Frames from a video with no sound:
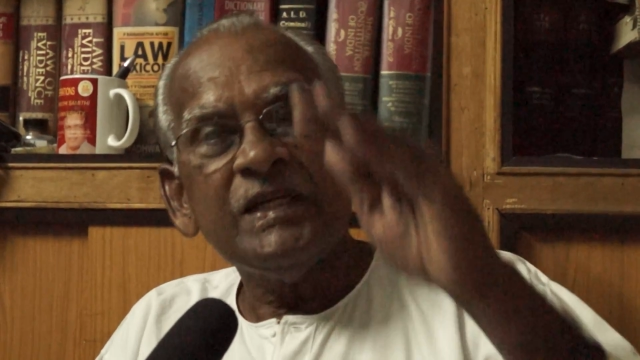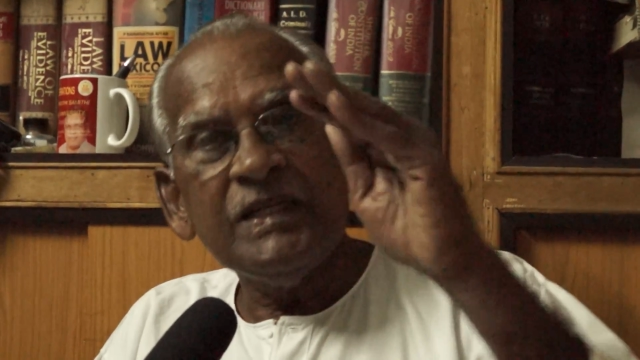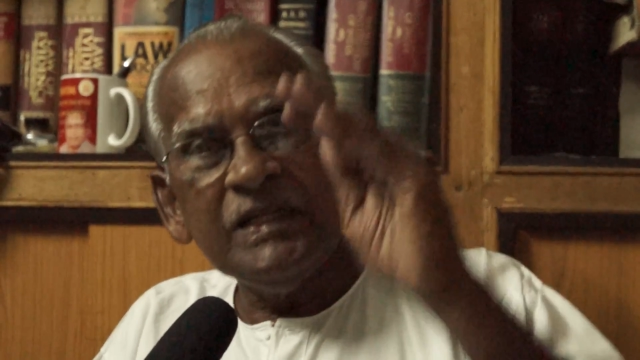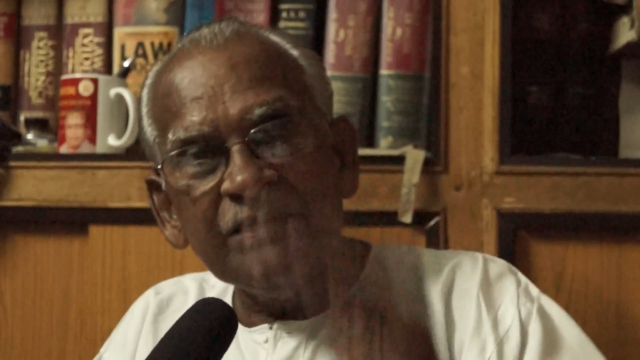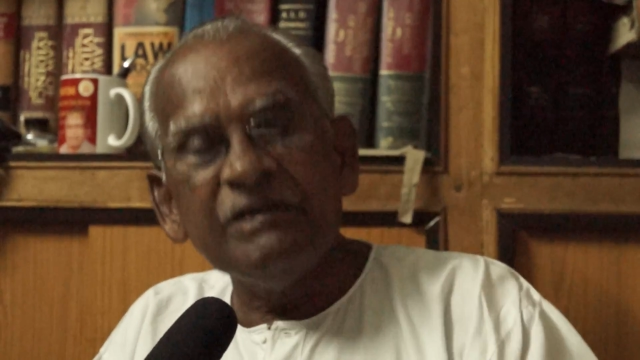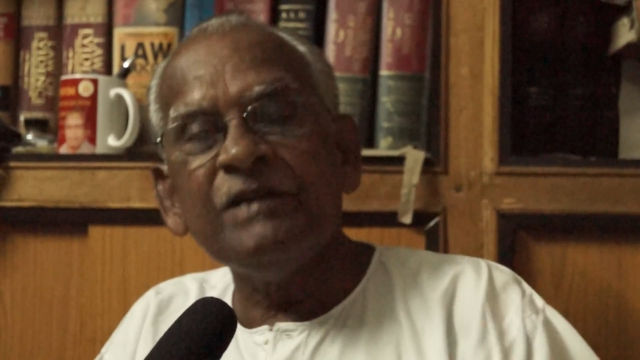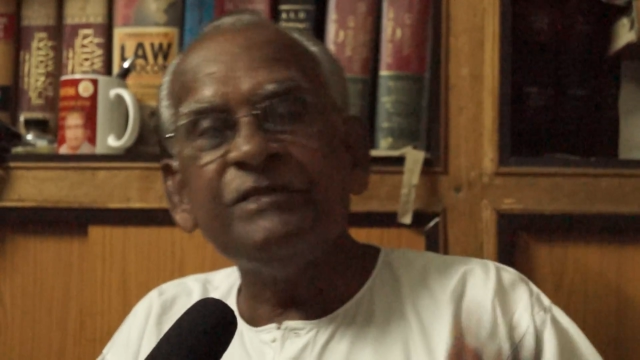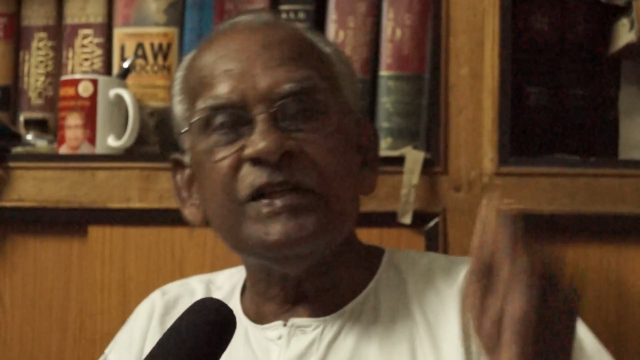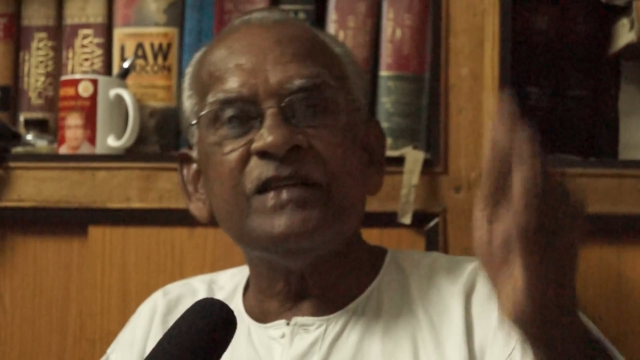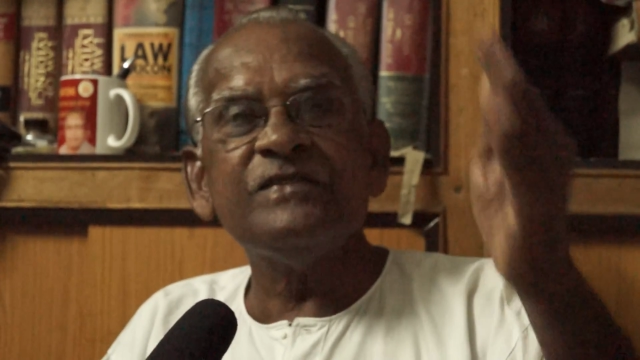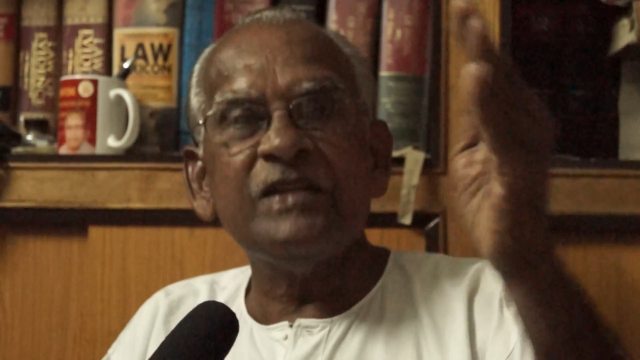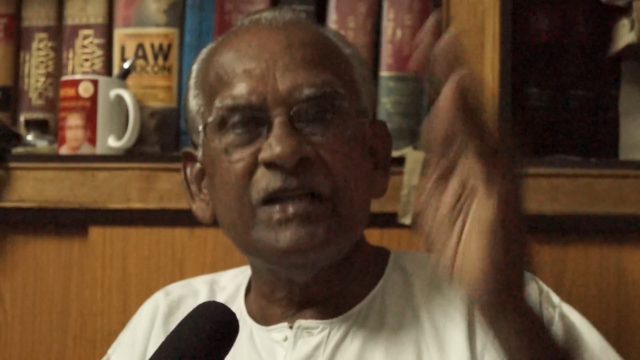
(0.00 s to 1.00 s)
Even if
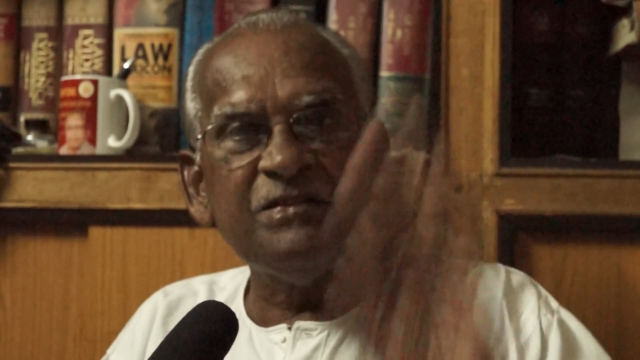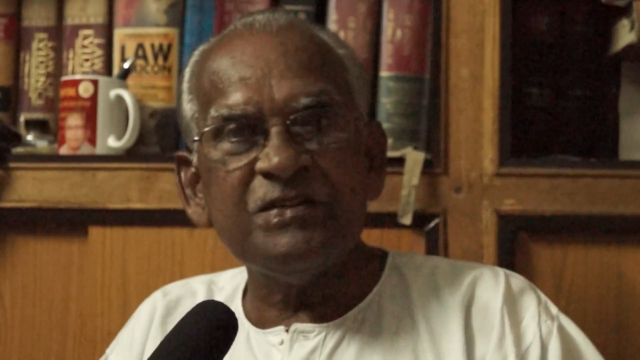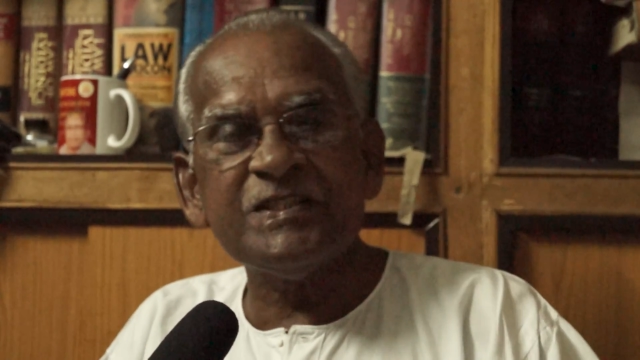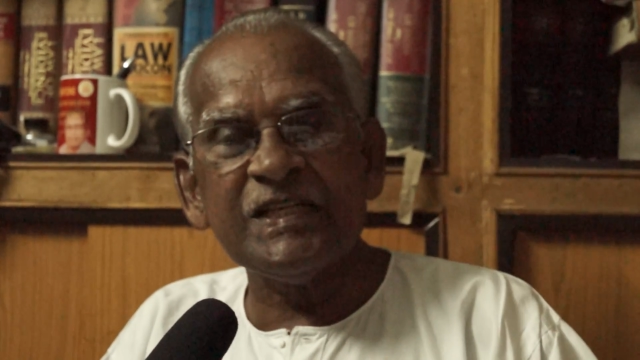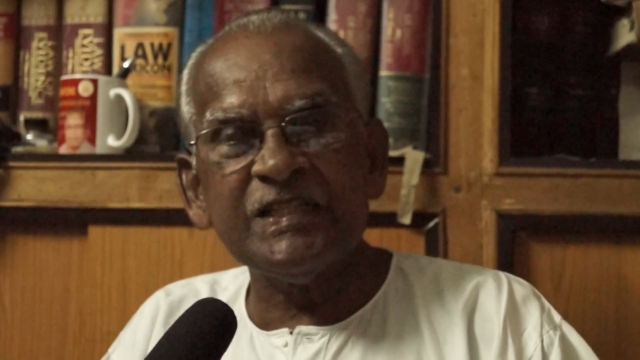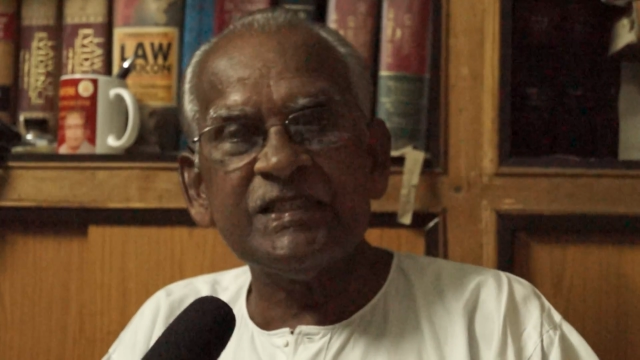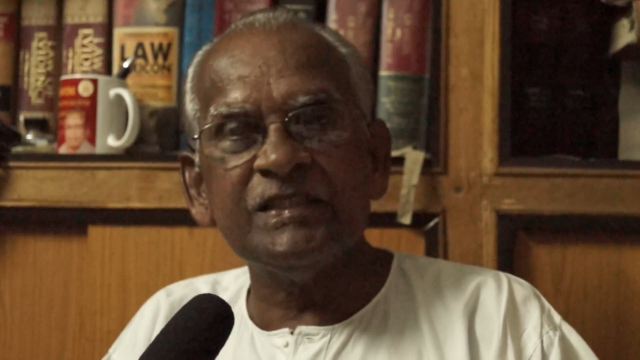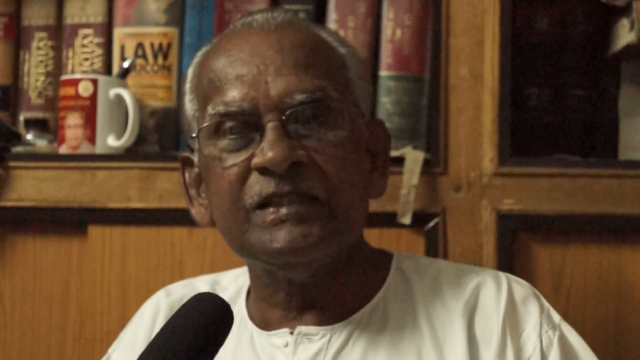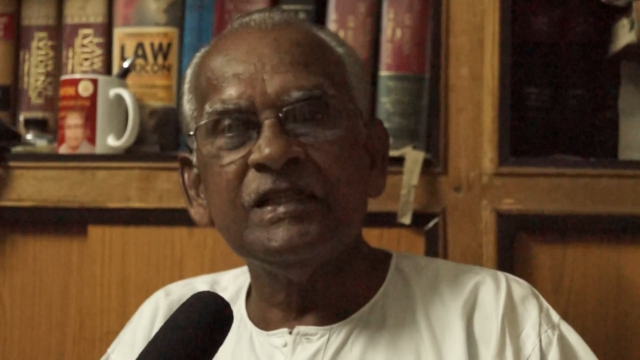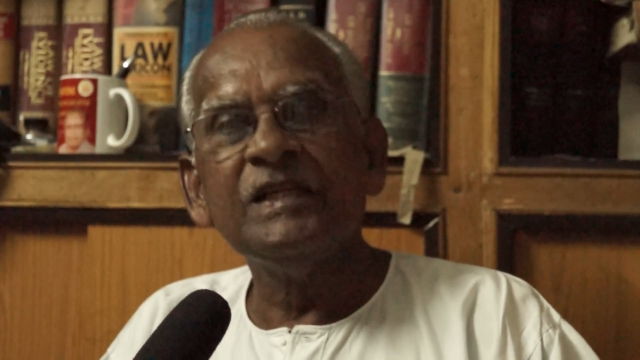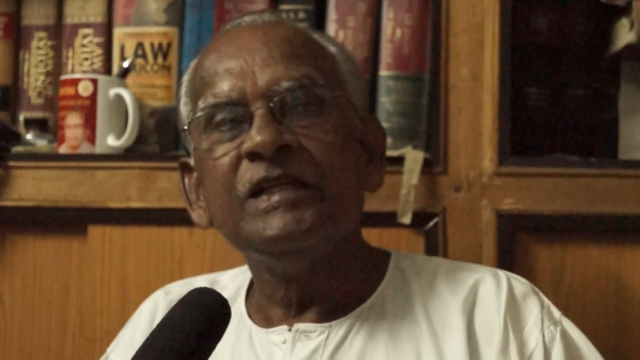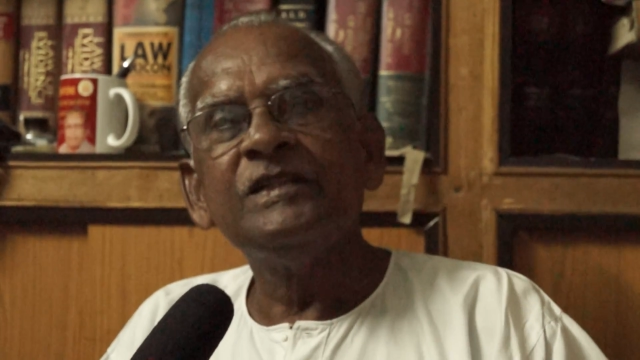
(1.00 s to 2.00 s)
there is an investigation,
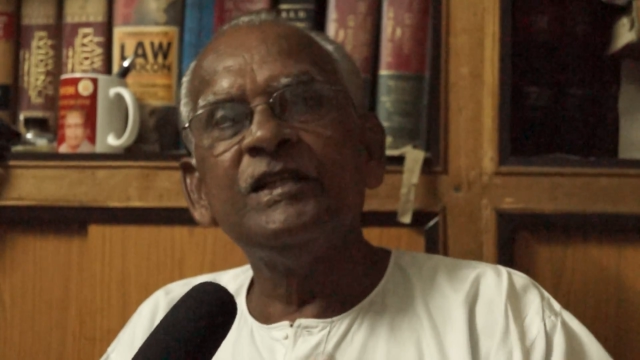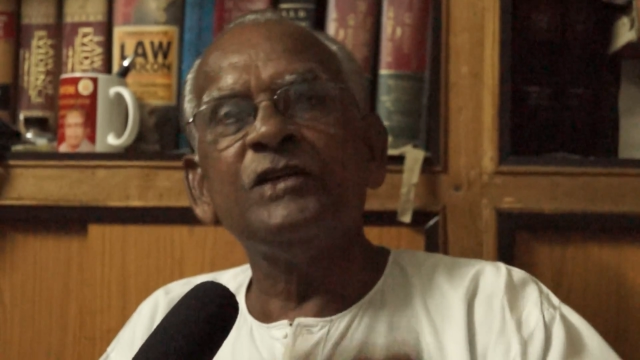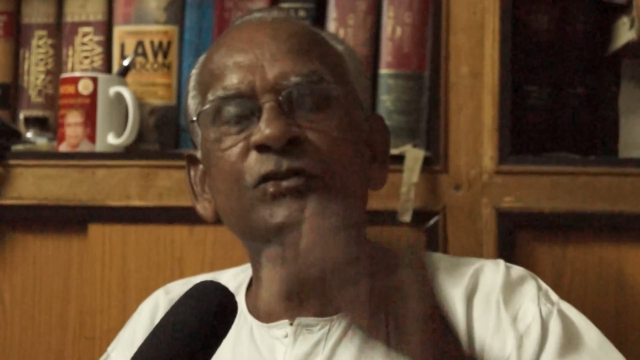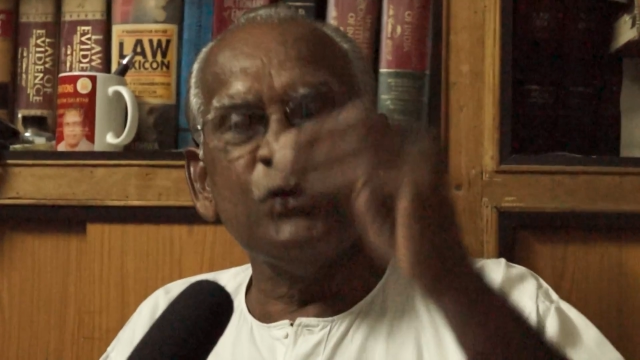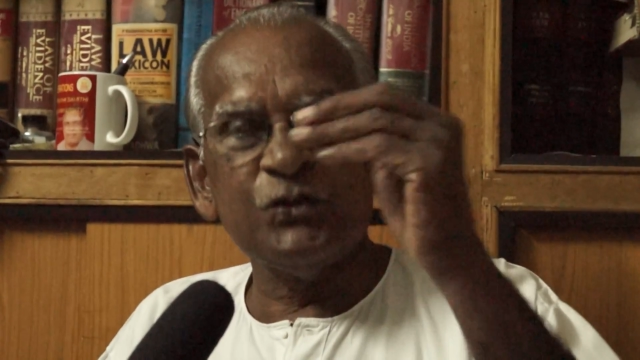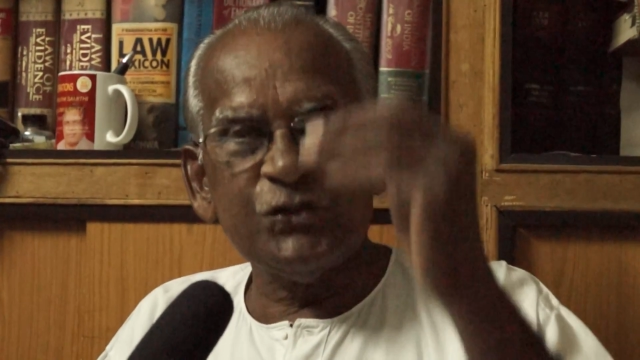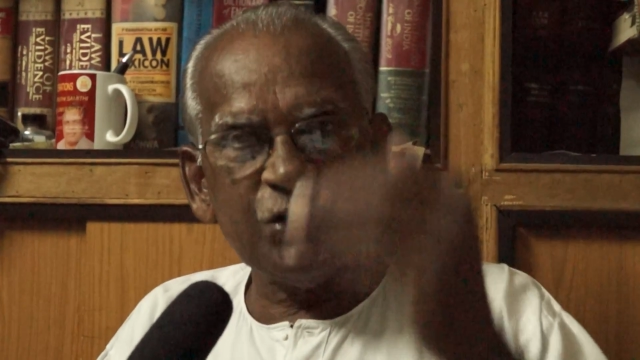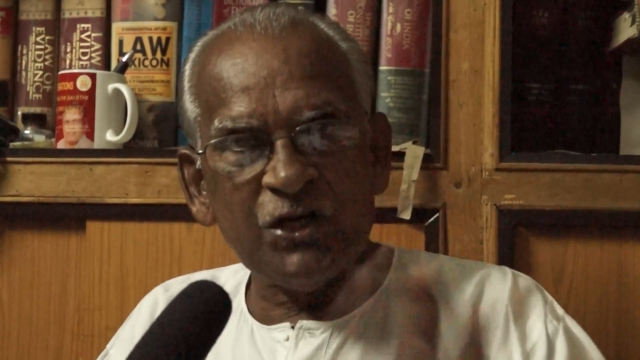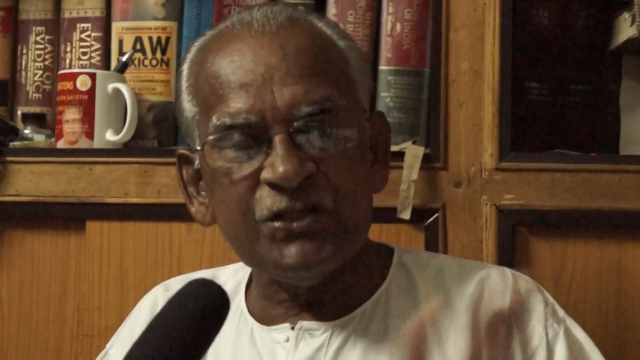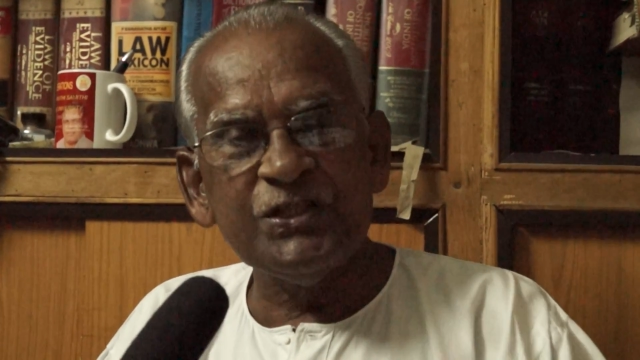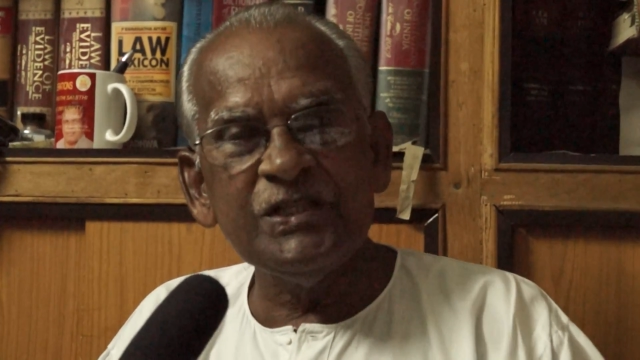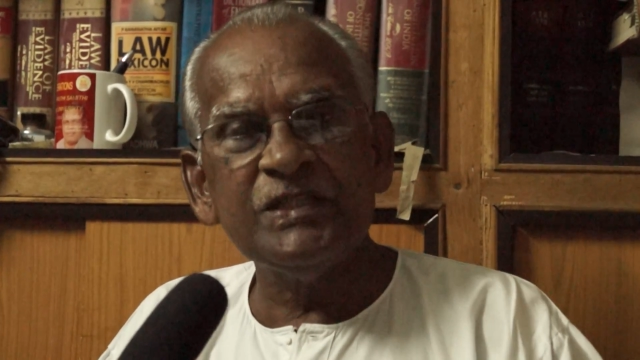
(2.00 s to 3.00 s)
there is no
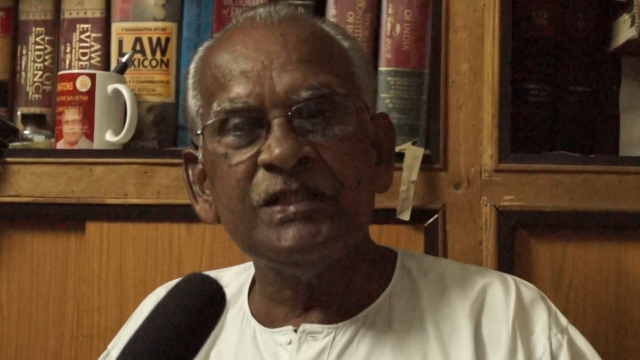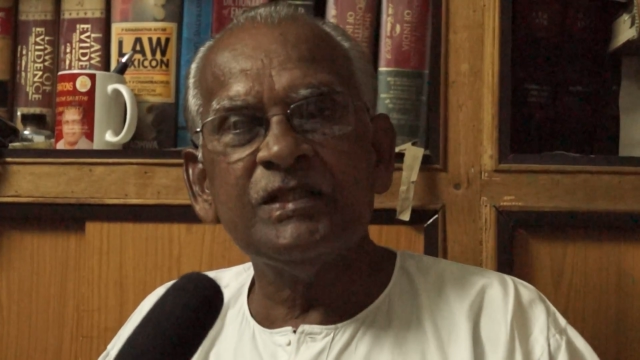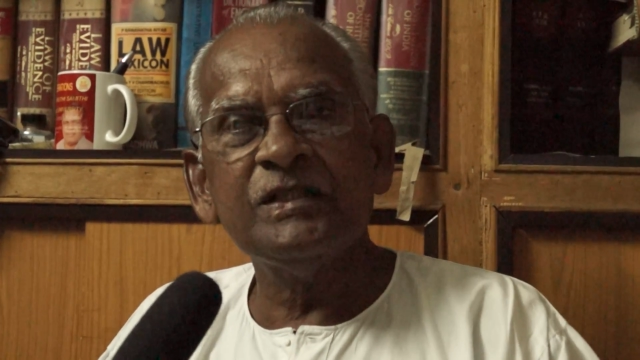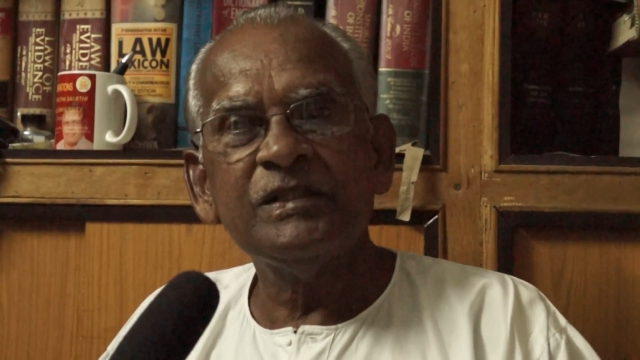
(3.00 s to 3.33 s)
charge sheet.